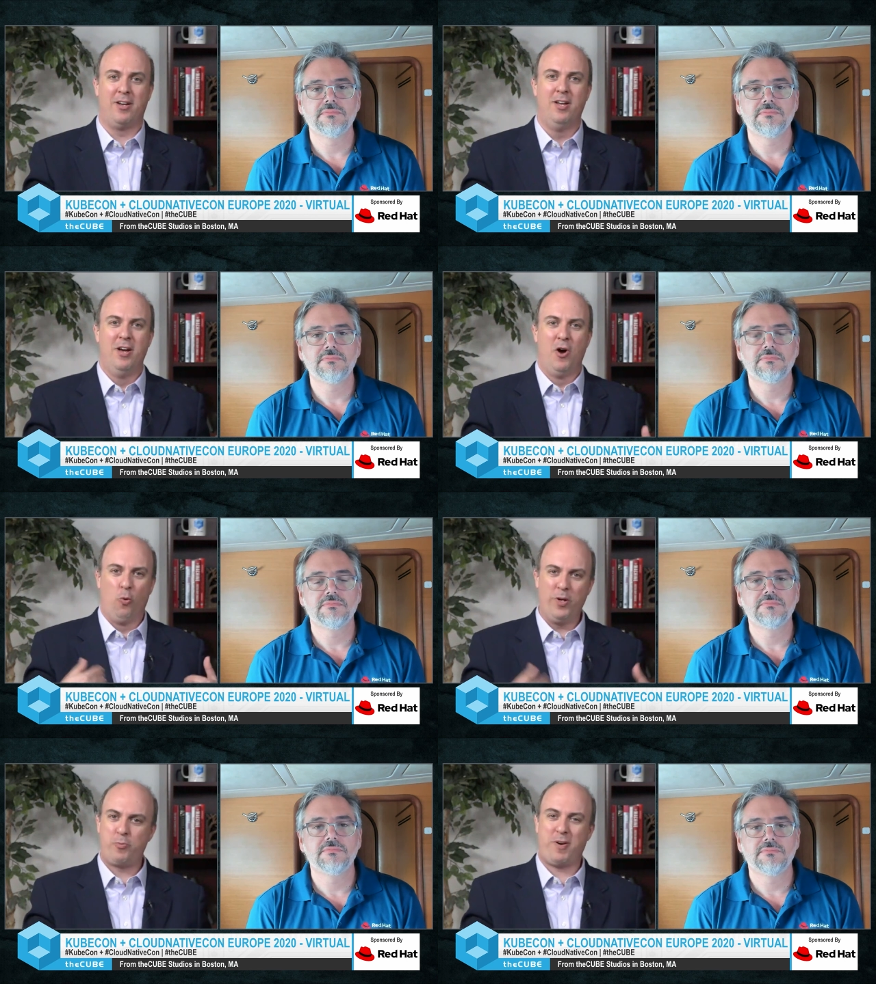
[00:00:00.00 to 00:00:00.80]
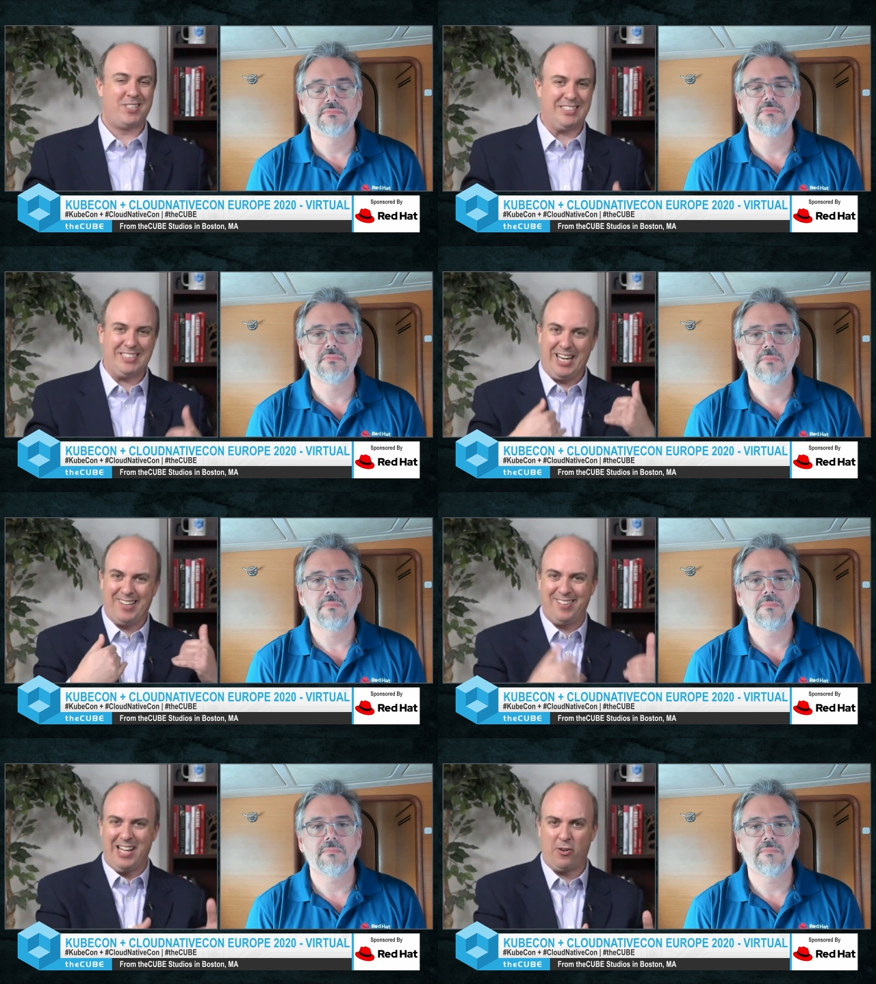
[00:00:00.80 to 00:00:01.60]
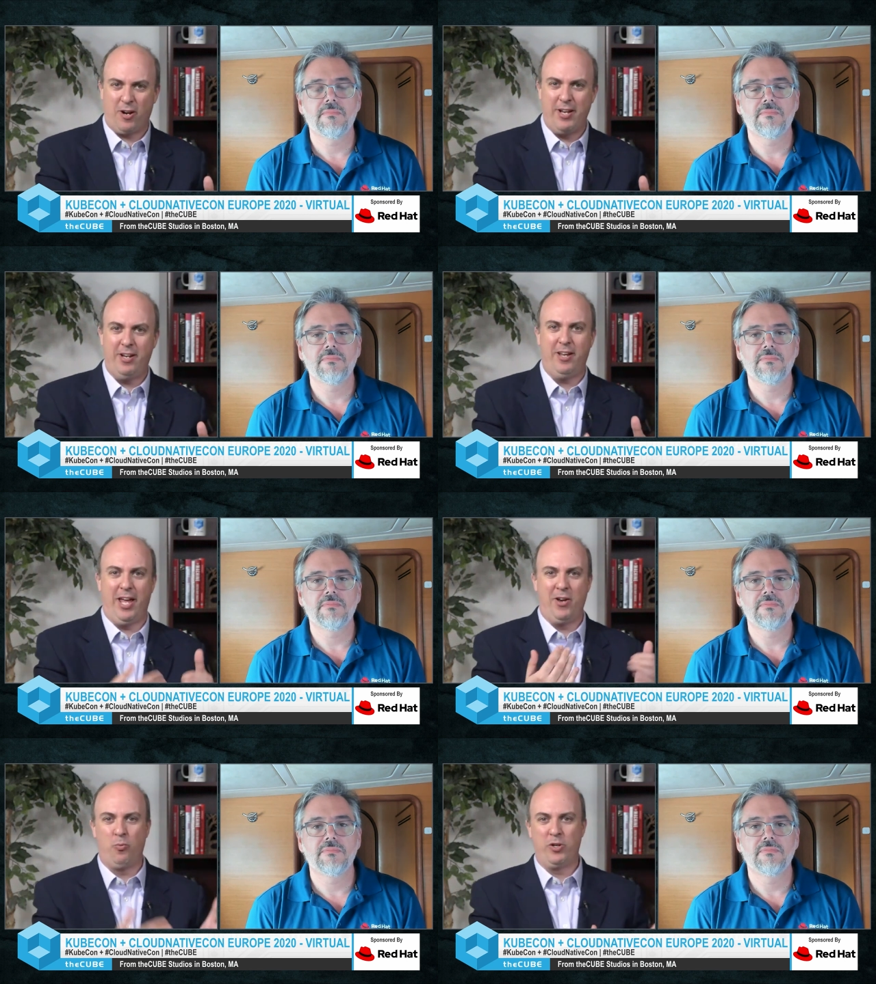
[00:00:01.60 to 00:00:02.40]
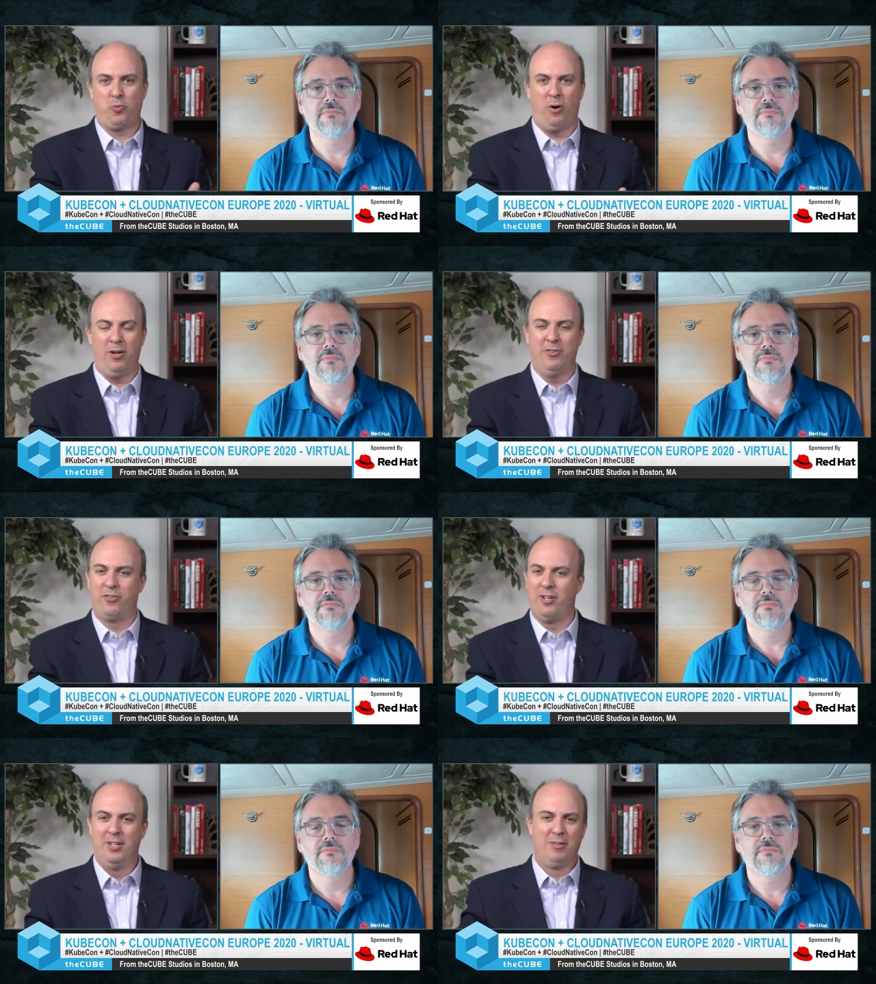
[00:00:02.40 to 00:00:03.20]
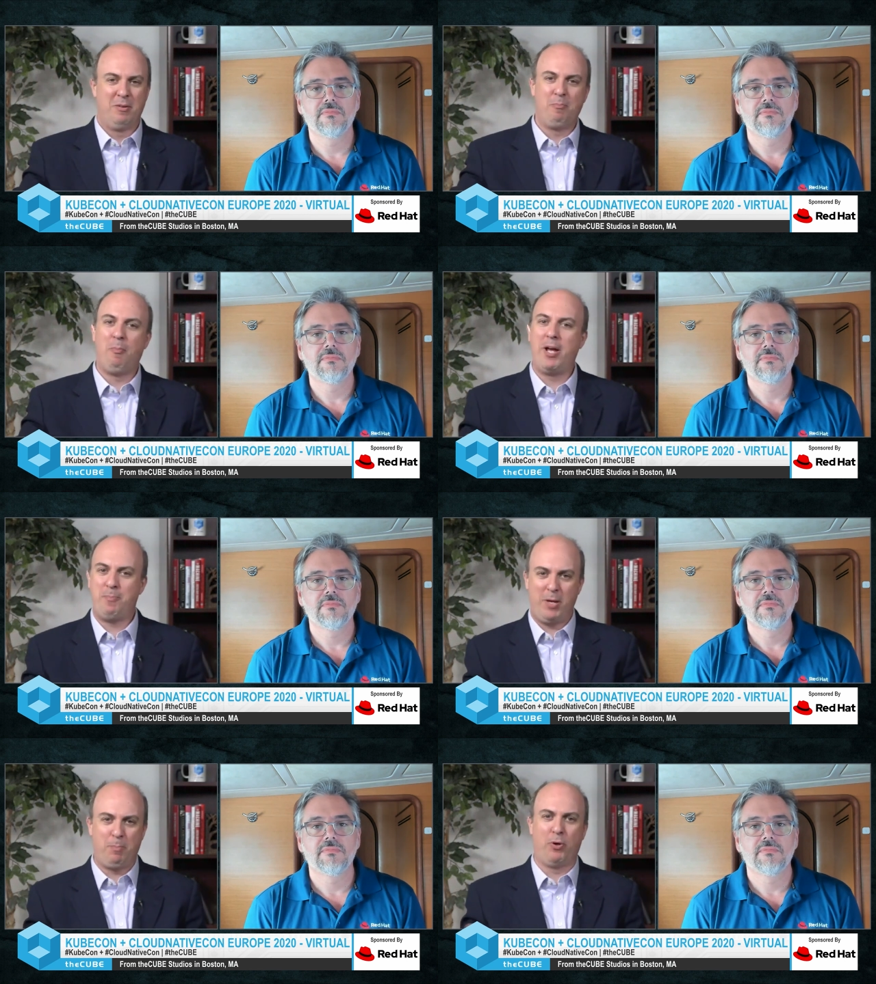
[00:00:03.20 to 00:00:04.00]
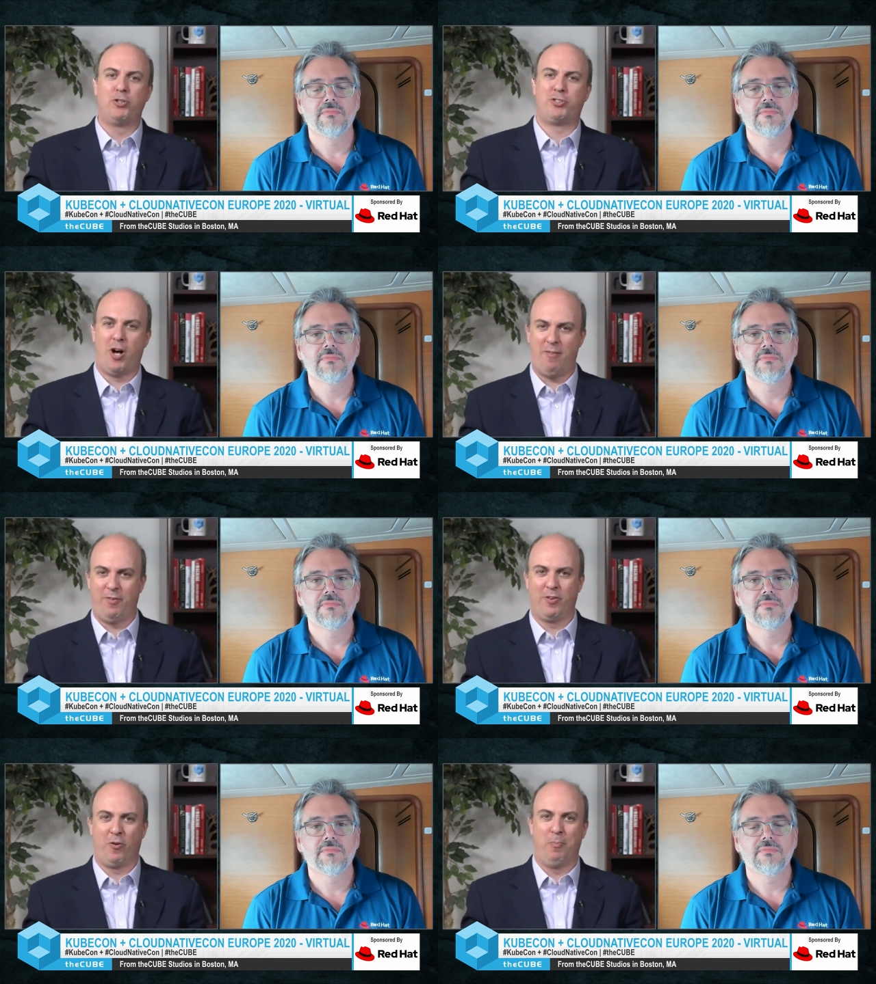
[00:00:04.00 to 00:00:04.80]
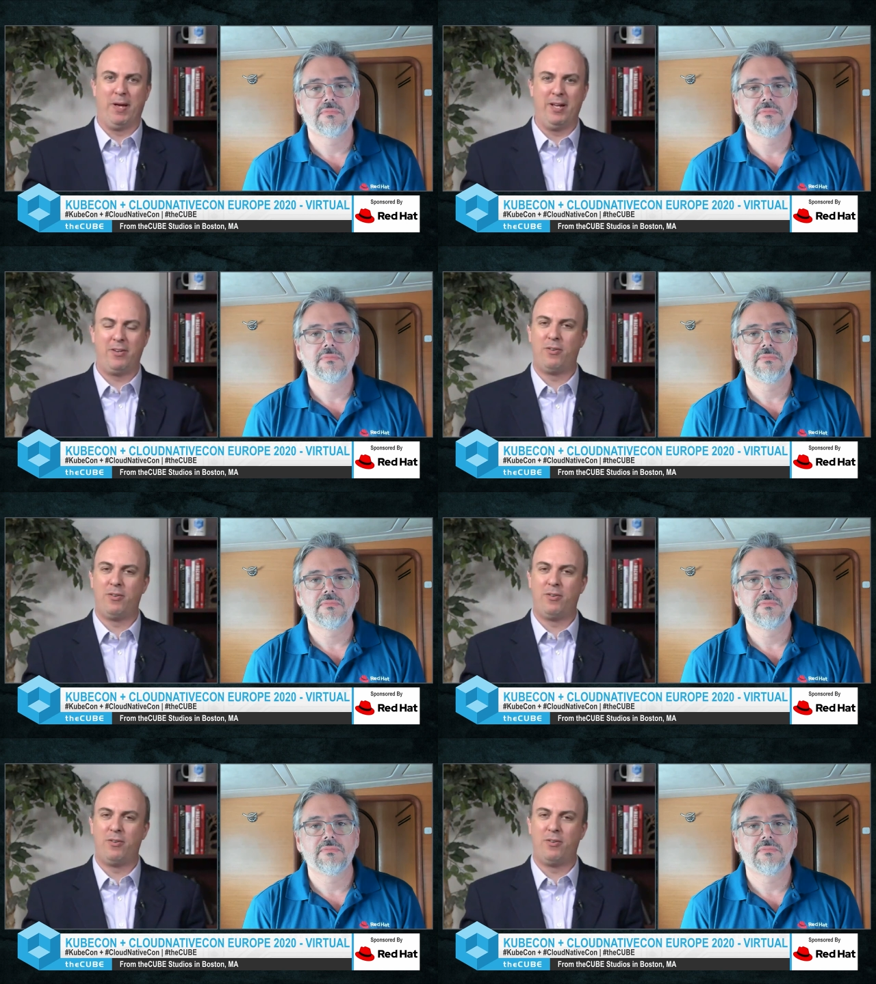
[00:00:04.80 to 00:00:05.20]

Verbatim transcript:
Speaker 1: on, which projects get accelerated and which ones might be pushed off a little bit?